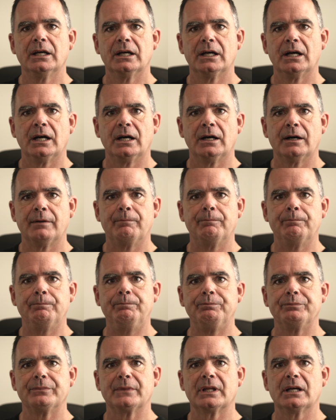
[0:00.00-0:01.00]

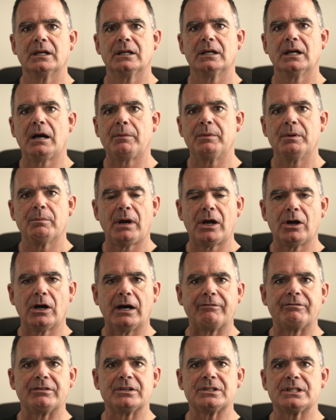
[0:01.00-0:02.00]
I'm in my
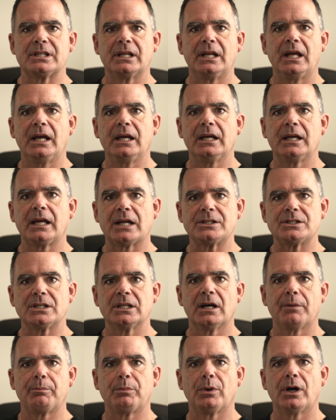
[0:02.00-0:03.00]
office today catching
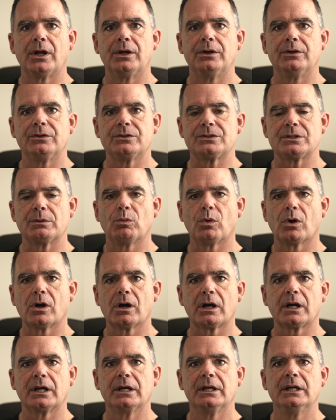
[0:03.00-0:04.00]
up on some
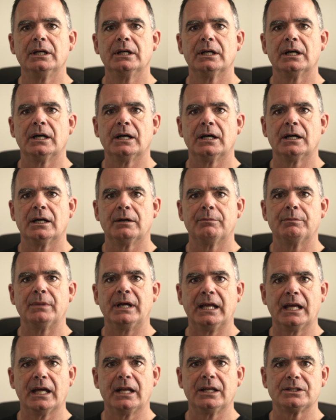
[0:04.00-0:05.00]
work
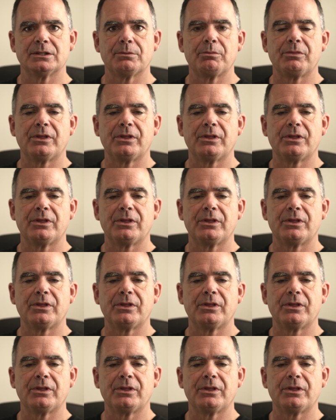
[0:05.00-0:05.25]
and getting some